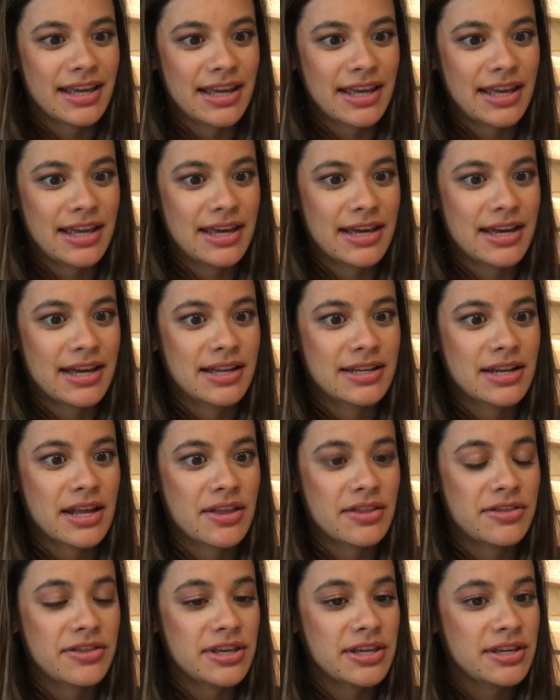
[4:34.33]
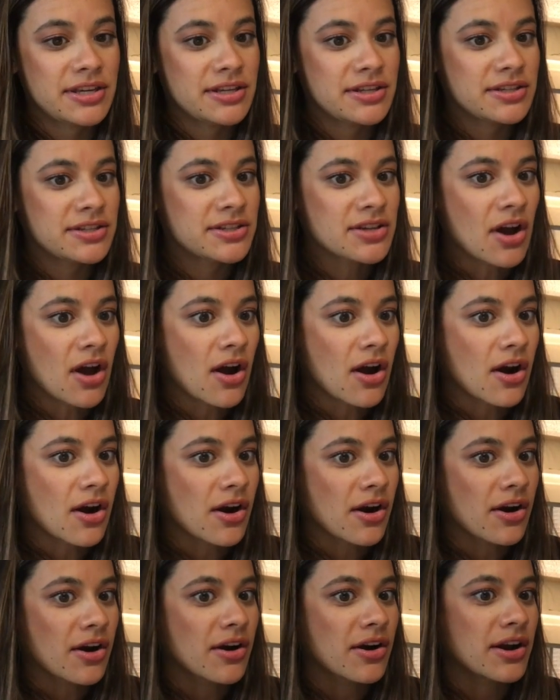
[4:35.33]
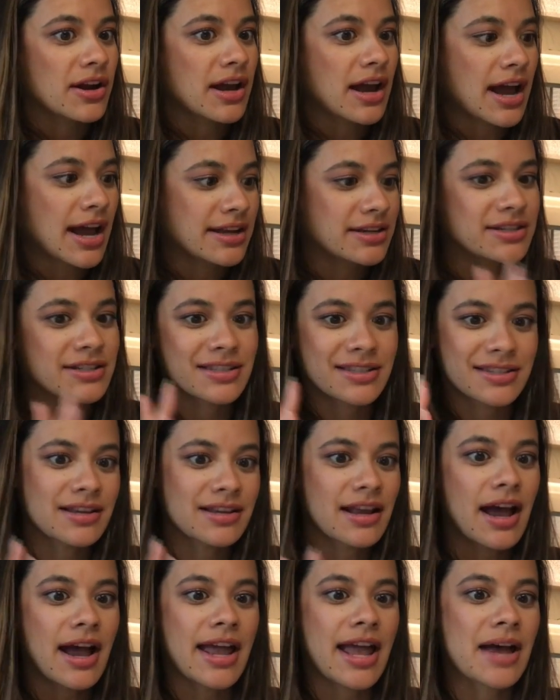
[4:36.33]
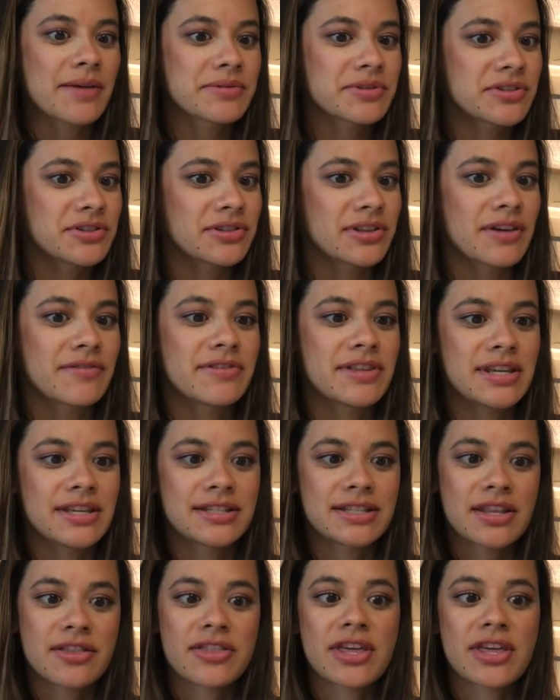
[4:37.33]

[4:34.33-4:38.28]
and these are, I absolutely love these.